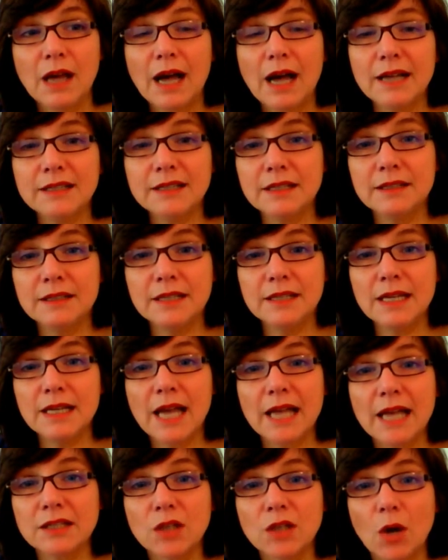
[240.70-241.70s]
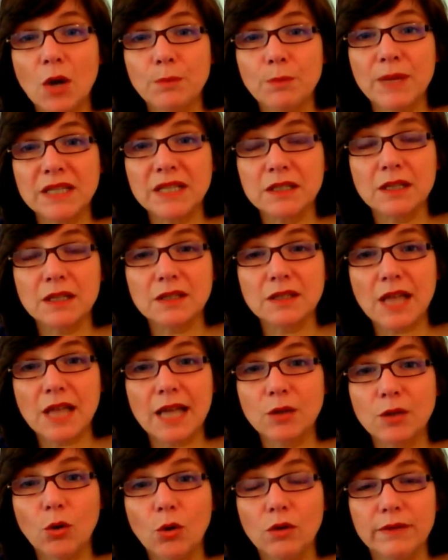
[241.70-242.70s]
ICC has no business
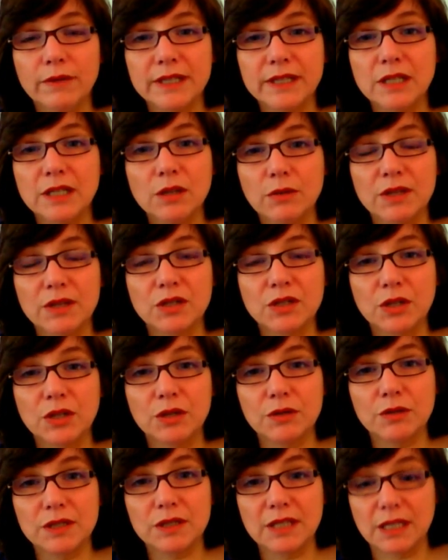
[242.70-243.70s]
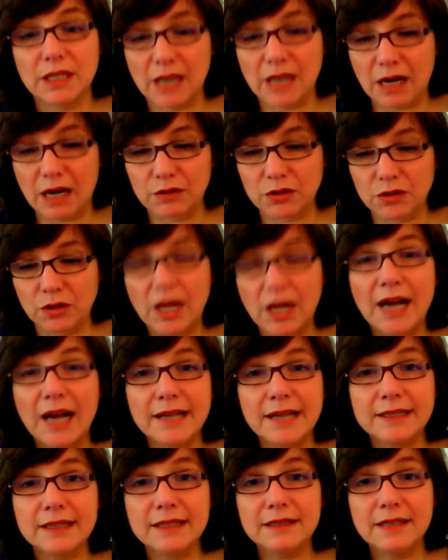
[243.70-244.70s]
at all with the UN Security Council.
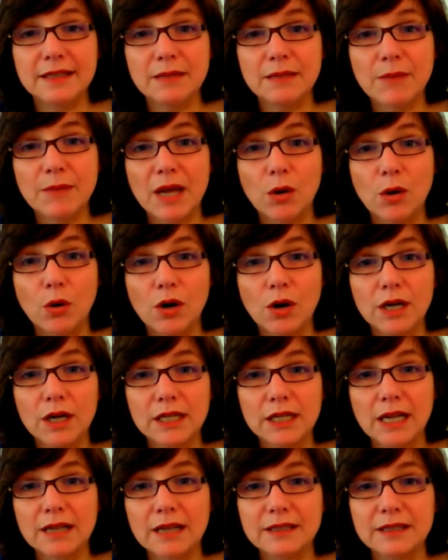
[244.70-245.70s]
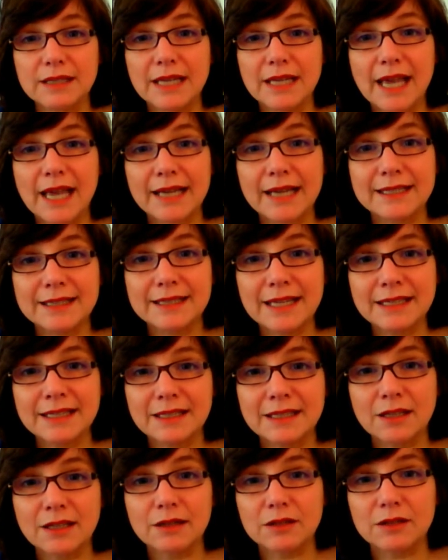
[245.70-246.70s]
ICC may organize the
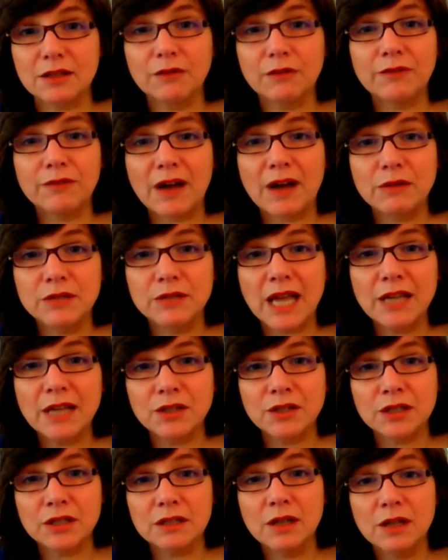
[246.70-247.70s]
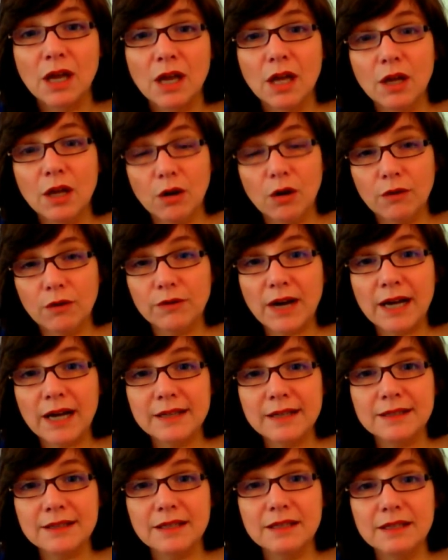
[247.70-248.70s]
existence, the foundation of
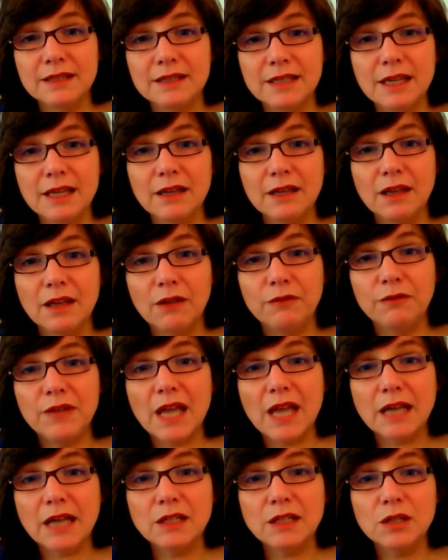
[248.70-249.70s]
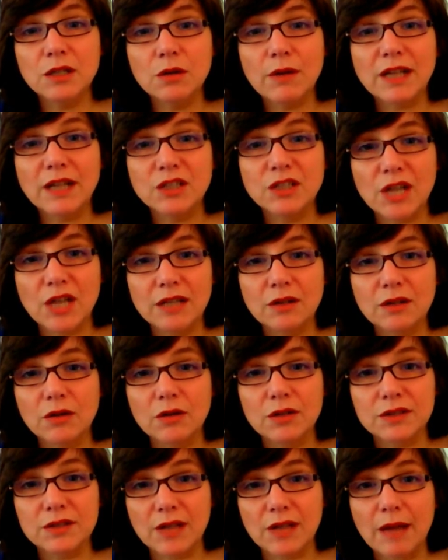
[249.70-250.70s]
ICC via the UN
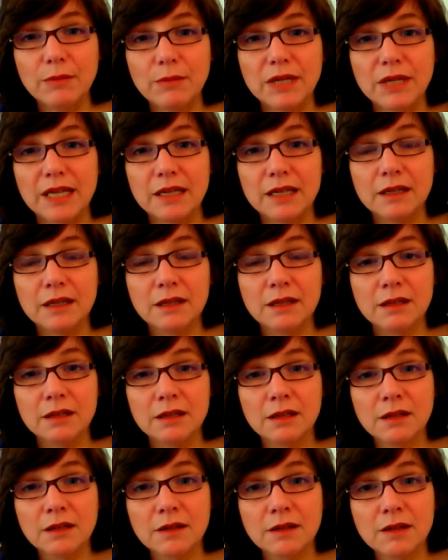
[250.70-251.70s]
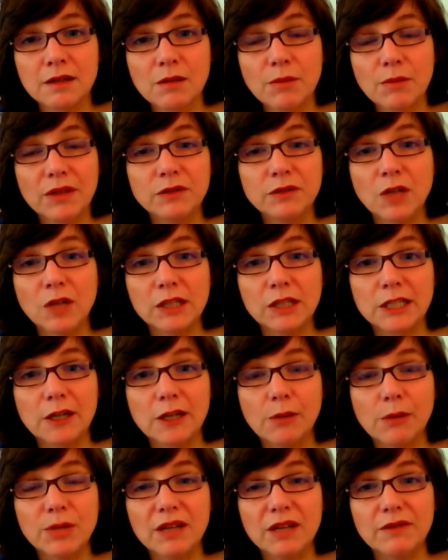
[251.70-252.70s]
General Assembly, but not
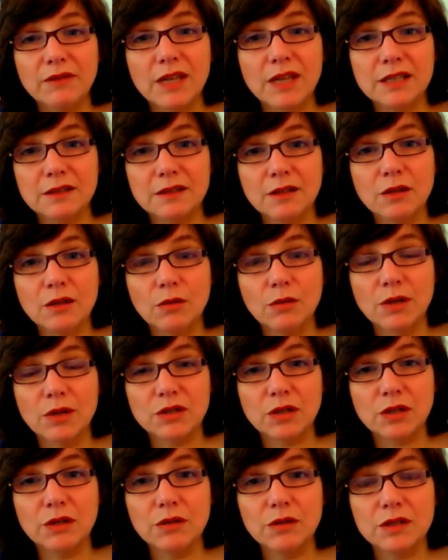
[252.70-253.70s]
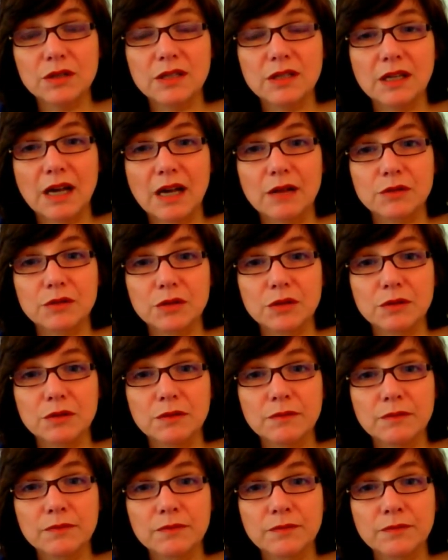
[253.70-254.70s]
lobby with the UN Security Council.